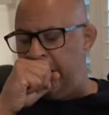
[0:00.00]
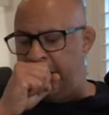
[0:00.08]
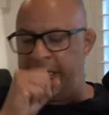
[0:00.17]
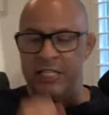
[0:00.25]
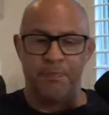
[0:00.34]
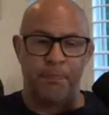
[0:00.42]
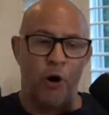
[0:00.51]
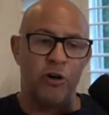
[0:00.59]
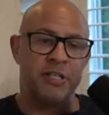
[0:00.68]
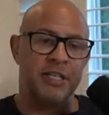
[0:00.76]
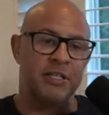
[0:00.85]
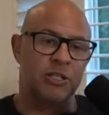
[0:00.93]
His
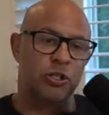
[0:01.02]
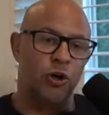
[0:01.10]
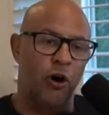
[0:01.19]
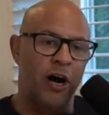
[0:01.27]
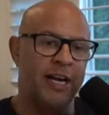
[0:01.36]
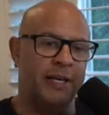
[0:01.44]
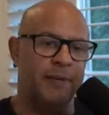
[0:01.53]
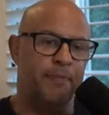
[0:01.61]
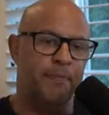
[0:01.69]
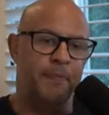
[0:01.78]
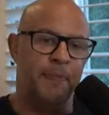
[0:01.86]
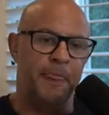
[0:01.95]
boxing's tidy.
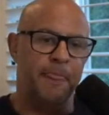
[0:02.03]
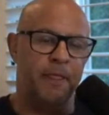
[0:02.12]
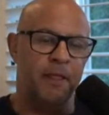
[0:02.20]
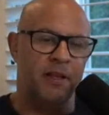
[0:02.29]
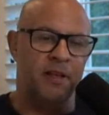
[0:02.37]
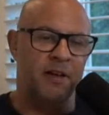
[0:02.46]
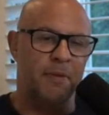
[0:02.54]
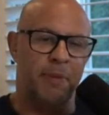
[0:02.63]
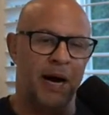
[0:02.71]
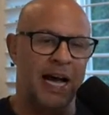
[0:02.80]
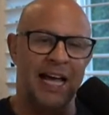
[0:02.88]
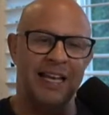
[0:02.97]

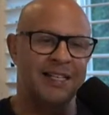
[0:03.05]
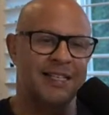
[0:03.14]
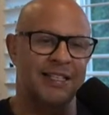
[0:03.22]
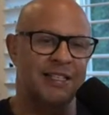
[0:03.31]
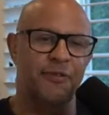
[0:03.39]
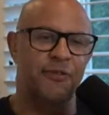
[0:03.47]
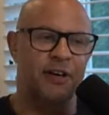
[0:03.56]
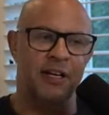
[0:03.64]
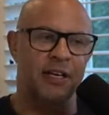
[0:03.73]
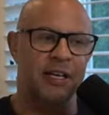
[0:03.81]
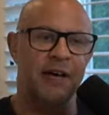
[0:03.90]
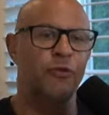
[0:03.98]
But Alex a
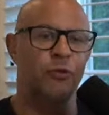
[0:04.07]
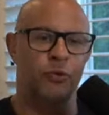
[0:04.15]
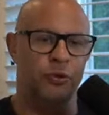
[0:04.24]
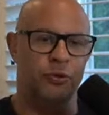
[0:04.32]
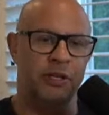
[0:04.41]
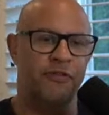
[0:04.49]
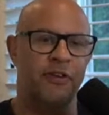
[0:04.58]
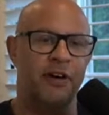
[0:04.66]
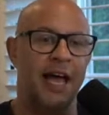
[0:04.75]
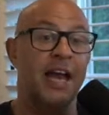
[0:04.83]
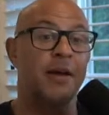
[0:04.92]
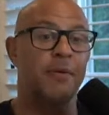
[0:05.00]
different level, dude. Different
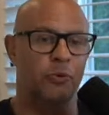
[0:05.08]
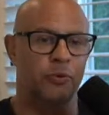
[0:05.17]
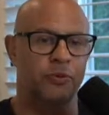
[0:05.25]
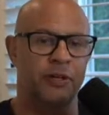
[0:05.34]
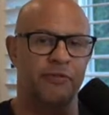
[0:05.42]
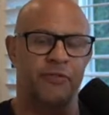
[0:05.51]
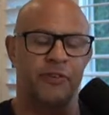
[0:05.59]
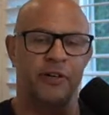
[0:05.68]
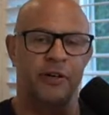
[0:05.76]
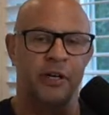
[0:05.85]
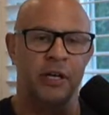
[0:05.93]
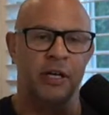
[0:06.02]
animal.
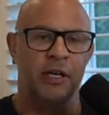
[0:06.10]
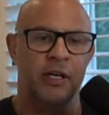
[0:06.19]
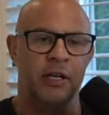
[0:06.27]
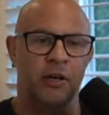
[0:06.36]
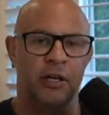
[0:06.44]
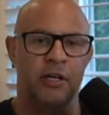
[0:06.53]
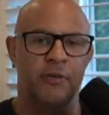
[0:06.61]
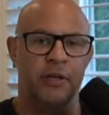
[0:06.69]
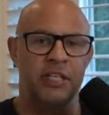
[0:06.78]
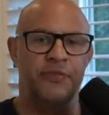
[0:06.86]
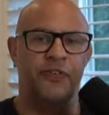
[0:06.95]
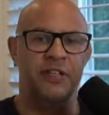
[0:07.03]
Different, like
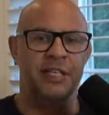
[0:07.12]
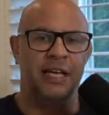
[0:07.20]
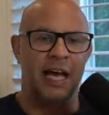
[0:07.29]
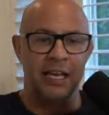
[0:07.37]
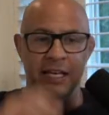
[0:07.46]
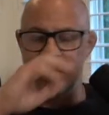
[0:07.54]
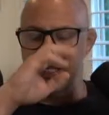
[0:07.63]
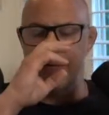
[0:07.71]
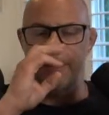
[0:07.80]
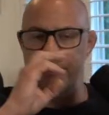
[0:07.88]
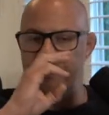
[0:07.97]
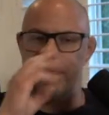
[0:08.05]
his physicality.
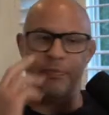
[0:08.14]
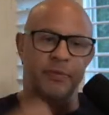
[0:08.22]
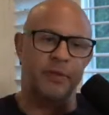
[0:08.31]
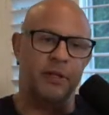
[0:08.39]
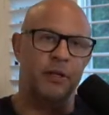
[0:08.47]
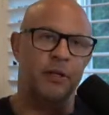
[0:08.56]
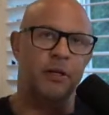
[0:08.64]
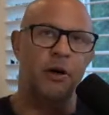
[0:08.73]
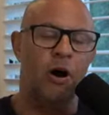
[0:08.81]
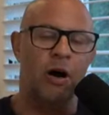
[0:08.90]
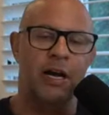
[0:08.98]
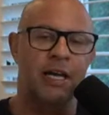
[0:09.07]

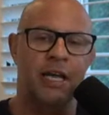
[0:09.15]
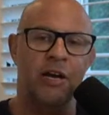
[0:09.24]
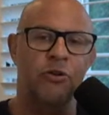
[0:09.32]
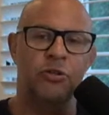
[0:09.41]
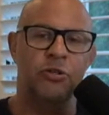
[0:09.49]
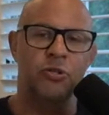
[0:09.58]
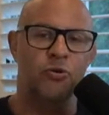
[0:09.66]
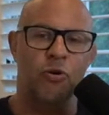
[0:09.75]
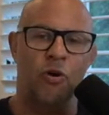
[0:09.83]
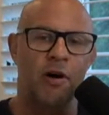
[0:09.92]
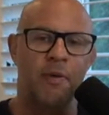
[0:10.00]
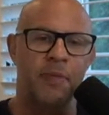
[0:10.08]
I cannot
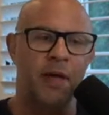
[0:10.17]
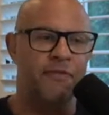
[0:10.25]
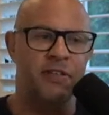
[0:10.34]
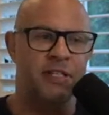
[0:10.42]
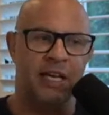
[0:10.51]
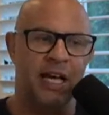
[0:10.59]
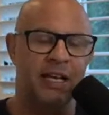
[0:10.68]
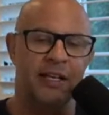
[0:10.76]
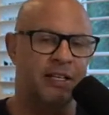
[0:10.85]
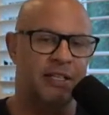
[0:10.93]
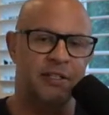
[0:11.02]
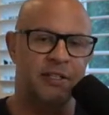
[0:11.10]
describe that
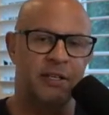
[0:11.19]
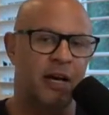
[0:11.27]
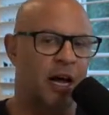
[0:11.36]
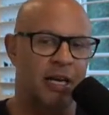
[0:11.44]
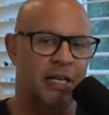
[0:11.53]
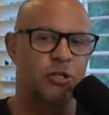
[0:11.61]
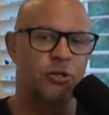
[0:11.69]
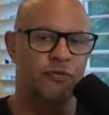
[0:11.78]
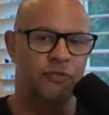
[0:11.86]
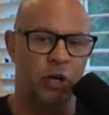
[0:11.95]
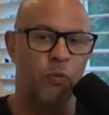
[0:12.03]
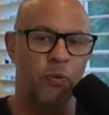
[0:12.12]
physicality unless
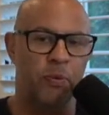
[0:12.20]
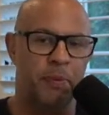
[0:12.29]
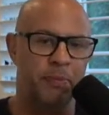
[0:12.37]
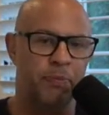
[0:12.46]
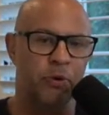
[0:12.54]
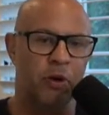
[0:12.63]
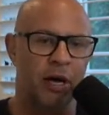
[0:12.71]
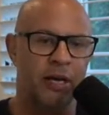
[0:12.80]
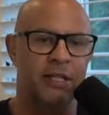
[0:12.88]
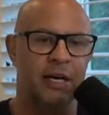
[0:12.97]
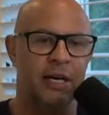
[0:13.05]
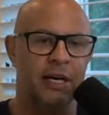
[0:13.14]
you've dealt with people
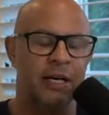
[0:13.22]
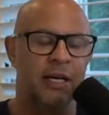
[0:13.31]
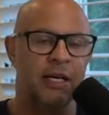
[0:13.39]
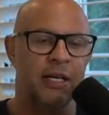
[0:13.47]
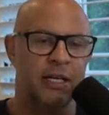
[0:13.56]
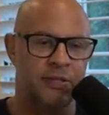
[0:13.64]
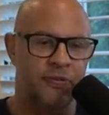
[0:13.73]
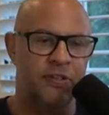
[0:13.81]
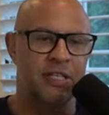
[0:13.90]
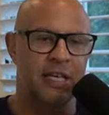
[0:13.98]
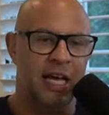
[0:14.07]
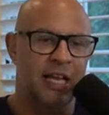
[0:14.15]
like that. His
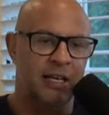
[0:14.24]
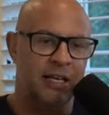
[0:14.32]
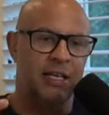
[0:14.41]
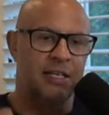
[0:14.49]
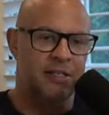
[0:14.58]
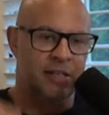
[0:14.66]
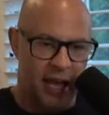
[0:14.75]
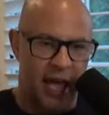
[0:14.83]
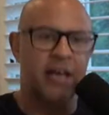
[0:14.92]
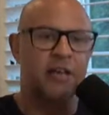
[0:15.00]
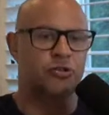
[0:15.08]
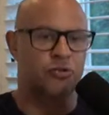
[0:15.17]
physicality is
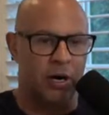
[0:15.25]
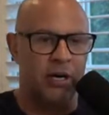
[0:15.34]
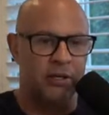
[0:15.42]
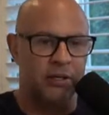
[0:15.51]
extra.